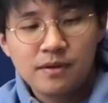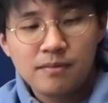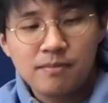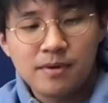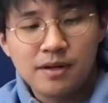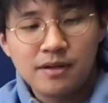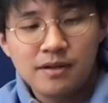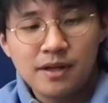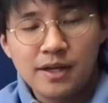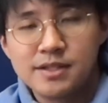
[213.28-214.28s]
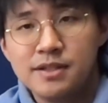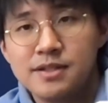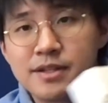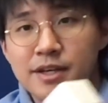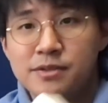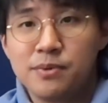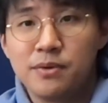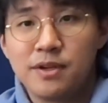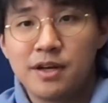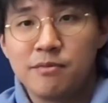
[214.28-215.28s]
but I guess in this case we
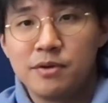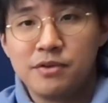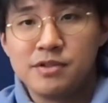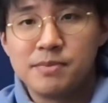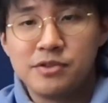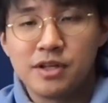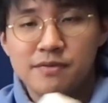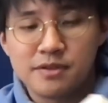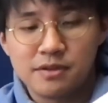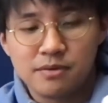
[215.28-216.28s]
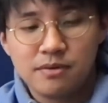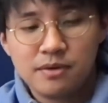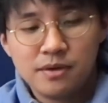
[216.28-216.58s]
only have one USB drive, so